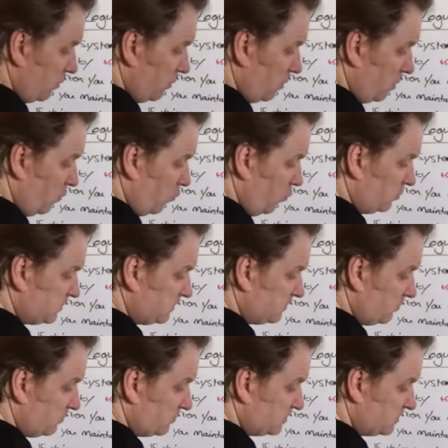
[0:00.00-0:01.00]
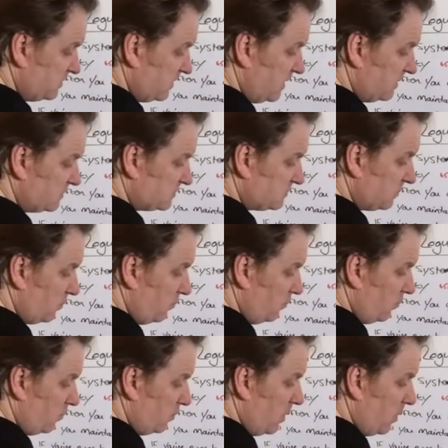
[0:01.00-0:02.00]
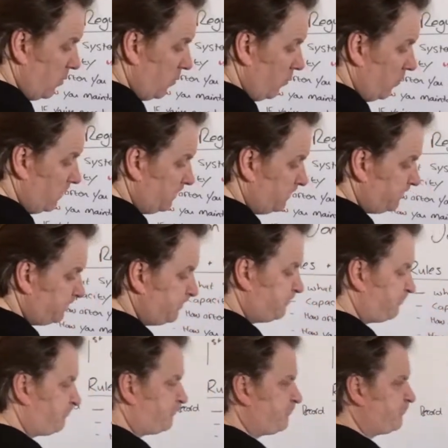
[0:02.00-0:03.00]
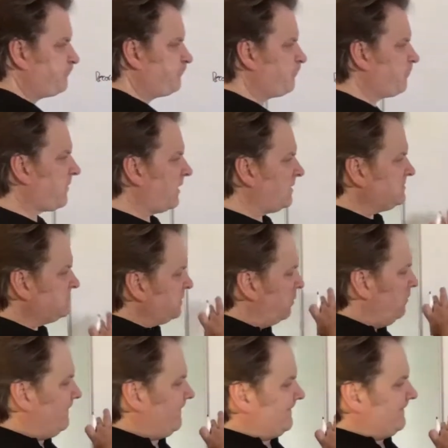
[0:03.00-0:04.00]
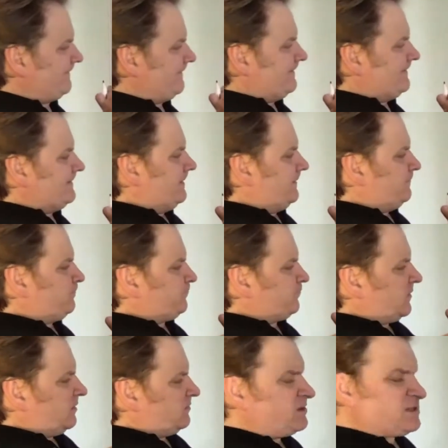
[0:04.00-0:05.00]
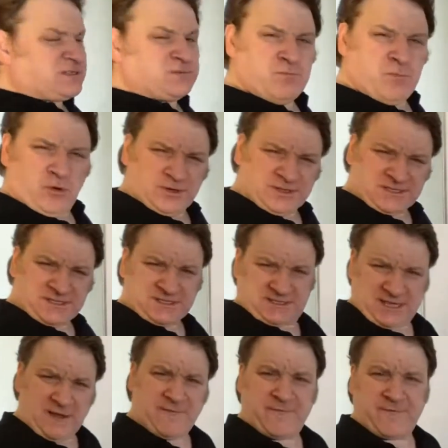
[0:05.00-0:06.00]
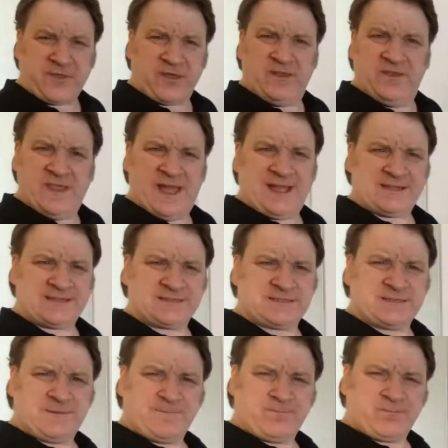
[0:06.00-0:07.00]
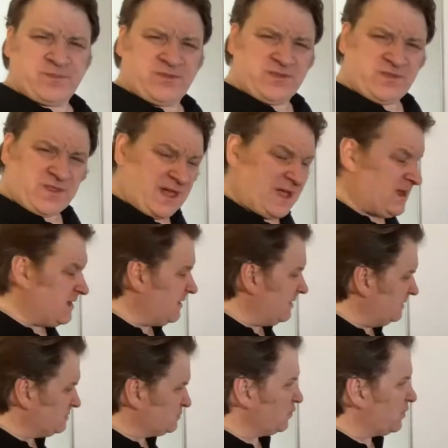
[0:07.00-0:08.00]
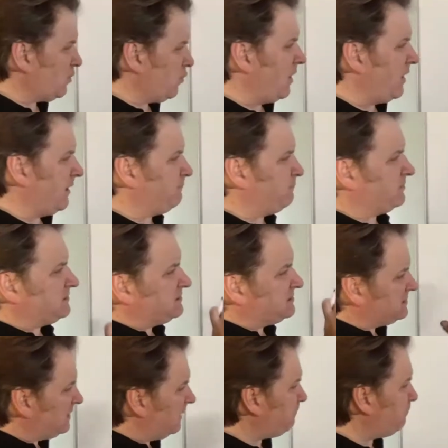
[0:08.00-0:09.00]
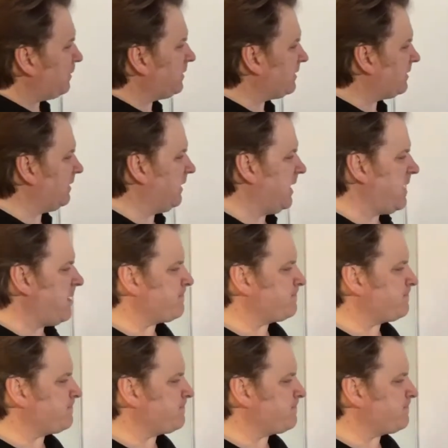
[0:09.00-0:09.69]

a watercourse? Yes or no? So there's more stuff than that that is required, but typically